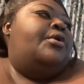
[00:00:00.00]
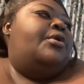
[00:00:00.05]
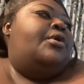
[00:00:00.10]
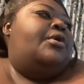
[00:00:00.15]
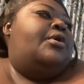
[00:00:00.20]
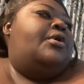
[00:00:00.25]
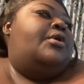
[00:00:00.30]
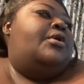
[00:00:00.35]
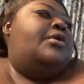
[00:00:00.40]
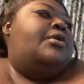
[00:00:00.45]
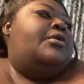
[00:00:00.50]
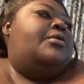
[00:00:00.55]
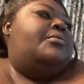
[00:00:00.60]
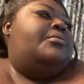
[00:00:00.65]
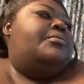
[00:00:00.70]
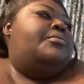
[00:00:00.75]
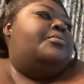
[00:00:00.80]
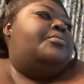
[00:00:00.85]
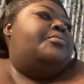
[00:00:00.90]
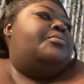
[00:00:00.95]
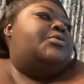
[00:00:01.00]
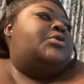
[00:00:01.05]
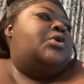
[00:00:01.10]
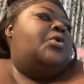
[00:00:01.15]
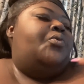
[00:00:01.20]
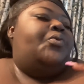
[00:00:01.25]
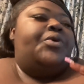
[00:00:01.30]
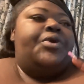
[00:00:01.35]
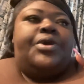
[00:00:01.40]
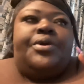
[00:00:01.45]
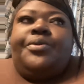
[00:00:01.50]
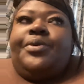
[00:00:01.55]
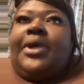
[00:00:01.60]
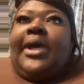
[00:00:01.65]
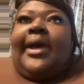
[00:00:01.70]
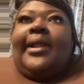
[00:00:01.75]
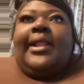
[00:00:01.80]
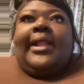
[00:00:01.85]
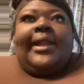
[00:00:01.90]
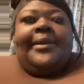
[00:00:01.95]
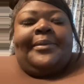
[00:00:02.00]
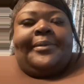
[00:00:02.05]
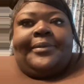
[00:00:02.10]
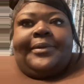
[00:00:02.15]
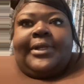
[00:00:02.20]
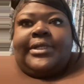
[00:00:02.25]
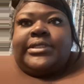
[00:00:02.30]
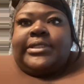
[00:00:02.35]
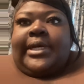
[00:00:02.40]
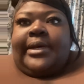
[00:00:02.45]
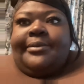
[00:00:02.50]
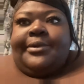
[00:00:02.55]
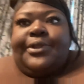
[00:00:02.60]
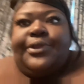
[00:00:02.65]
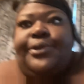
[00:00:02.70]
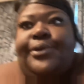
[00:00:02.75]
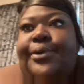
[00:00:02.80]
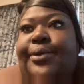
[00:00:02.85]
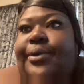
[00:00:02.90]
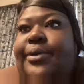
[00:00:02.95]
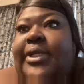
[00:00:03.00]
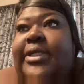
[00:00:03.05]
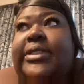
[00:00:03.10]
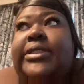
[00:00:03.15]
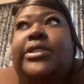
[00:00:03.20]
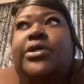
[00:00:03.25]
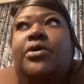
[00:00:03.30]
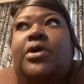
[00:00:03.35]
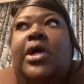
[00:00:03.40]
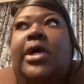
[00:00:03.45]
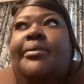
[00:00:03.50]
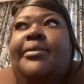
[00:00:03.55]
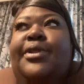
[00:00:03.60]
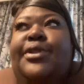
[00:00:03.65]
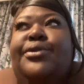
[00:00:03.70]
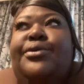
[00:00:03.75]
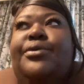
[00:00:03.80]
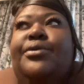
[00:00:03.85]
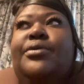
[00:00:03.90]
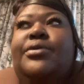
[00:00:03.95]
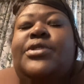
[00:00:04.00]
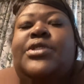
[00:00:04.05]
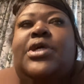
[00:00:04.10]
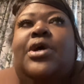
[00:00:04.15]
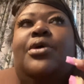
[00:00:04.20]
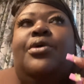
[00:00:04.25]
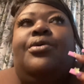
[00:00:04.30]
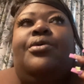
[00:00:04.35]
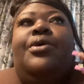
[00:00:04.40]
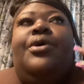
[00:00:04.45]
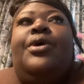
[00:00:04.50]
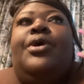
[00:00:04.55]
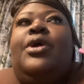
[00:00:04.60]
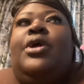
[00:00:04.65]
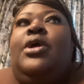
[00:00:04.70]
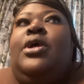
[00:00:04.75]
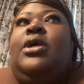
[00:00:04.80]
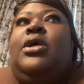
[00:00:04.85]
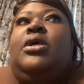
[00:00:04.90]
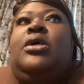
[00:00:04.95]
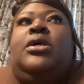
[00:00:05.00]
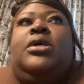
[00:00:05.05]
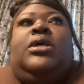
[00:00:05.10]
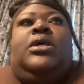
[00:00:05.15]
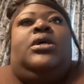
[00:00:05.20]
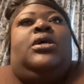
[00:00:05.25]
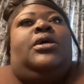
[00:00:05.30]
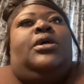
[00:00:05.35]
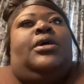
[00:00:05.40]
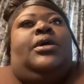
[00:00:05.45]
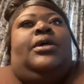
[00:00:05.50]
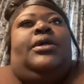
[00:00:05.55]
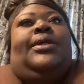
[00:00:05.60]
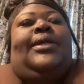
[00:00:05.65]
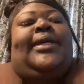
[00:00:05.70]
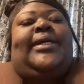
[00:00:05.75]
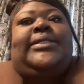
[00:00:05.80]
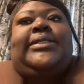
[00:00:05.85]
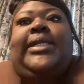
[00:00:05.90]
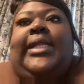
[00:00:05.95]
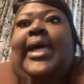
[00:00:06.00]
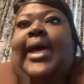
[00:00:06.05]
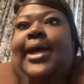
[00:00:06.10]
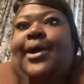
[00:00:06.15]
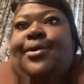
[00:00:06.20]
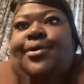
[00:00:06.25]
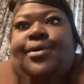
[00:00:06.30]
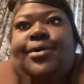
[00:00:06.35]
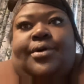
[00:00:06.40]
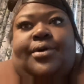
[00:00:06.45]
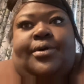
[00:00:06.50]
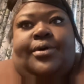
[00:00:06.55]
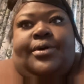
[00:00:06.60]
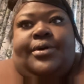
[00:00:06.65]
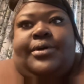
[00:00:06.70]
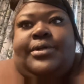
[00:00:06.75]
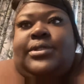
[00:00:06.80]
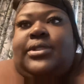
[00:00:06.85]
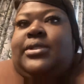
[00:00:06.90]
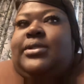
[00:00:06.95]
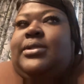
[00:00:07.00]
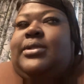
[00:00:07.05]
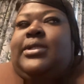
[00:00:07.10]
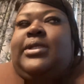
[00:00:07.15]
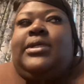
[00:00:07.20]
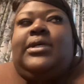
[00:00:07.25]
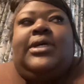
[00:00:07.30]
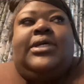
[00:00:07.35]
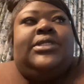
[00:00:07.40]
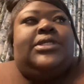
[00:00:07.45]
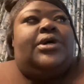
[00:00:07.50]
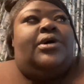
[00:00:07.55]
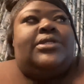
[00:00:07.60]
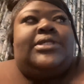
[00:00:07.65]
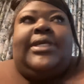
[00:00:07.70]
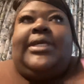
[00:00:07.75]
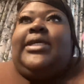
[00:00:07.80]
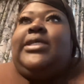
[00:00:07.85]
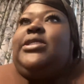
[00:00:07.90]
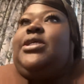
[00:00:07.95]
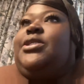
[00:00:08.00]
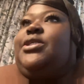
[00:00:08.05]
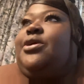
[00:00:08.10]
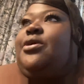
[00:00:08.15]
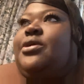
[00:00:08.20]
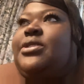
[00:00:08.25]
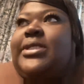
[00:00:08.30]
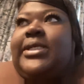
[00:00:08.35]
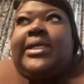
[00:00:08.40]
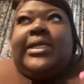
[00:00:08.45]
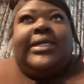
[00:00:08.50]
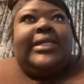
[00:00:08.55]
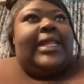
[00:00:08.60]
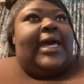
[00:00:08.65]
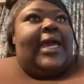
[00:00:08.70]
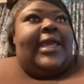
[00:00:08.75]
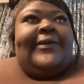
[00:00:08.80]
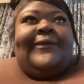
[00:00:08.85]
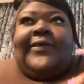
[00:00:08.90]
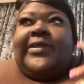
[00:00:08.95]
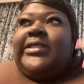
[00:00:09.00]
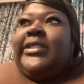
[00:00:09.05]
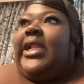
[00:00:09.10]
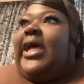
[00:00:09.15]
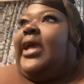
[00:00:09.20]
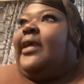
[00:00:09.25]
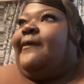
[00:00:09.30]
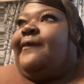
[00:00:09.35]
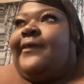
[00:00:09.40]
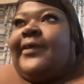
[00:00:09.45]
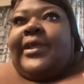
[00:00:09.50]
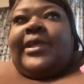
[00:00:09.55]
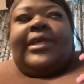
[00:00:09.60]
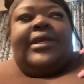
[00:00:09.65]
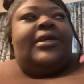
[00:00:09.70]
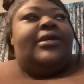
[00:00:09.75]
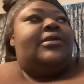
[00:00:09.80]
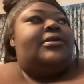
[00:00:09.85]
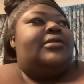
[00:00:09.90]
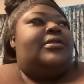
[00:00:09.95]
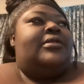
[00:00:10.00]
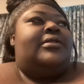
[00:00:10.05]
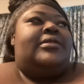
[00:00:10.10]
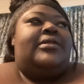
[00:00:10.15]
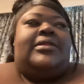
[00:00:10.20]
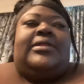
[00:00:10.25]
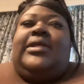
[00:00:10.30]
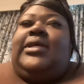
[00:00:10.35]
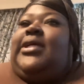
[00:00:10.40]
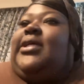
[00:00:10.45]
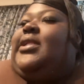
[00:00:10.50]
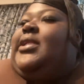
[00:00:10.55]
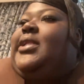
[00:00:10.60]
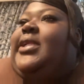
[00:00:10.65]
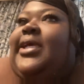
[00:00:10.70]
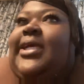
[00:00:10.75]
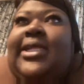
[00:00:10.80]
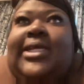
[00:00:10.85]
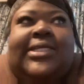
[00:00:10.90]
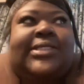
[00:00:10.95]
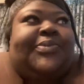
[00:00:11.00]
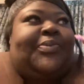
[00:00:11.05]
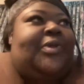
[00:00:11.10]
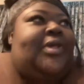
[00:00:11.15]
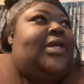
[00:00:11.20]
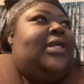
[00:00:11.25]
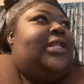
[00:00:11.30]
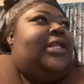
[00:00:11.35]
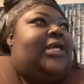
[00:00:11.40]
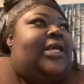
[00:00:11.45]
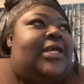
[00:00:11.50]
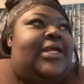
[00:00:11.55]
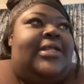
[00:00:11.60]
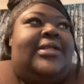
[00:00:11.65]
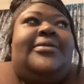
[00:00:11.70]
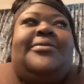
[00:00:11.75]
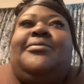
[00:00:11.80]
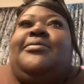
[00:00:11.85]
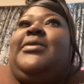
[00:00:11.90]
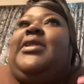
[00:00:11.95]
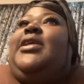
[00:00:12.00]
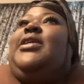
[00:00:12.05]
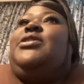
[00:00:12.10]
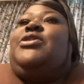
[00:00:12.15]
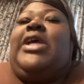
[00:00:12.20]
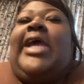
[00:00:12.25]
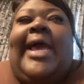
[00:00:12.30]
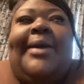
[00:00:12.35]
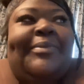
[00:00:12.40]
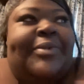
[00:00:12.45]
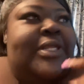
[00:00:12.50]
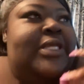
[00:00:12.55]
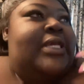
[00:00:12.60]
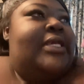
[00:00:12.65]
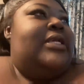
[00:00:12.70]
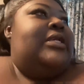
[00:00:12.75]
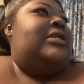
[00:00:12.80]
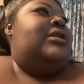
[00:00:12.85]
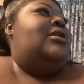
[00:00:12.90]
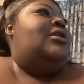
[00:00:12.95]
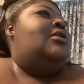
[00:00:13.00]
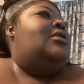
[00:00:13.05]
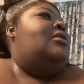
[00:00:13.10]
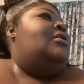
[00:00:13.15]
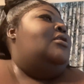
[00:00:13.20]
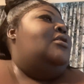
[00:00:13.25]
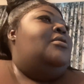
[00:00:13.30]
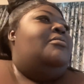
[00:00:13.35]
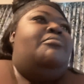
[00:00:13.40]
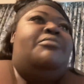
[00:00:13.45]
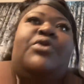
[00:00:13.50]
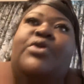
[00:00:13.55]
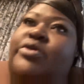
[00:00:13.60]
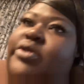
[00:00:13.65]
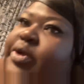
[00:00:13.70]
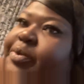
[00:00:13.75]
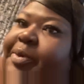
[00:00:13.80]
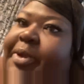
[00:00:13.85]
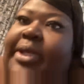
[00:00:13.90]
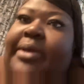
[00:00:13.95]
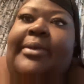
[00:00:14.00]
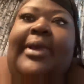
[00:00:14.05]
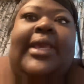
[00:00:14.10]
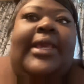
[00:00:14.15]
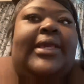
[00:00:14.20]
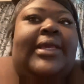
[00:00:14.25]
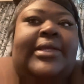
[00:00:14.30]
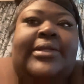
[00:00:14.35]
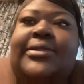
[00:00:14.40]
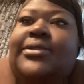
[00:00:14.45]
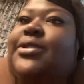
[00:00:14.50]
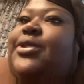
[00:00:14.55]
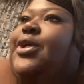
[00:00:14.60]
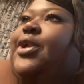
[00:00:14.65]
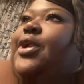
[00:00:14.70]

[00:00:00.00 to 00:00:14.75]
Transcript: So we had a lot of people that's coming through, that's still coming through. So it's a lot, girl. Adulting is adulting. Life is lifing. Lit is being lit. Things are happening. Moves are being made. You